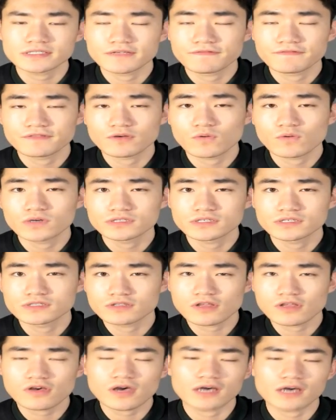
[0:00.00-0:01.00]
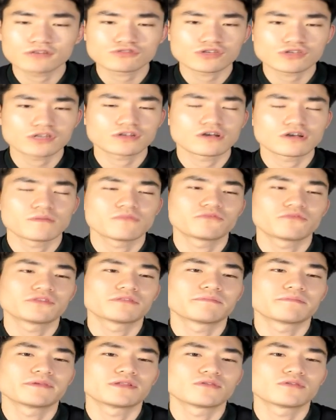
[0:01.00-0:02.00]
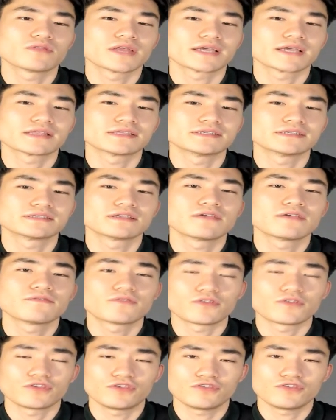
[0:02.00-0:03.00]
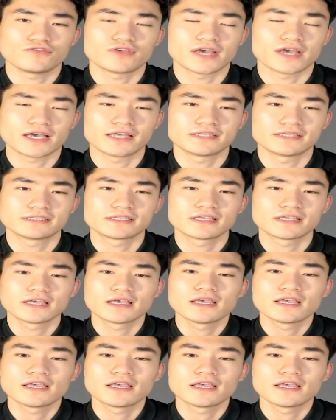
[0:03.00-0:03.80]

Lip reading: If the question is long, I'll try to come up with a video like this for you guys.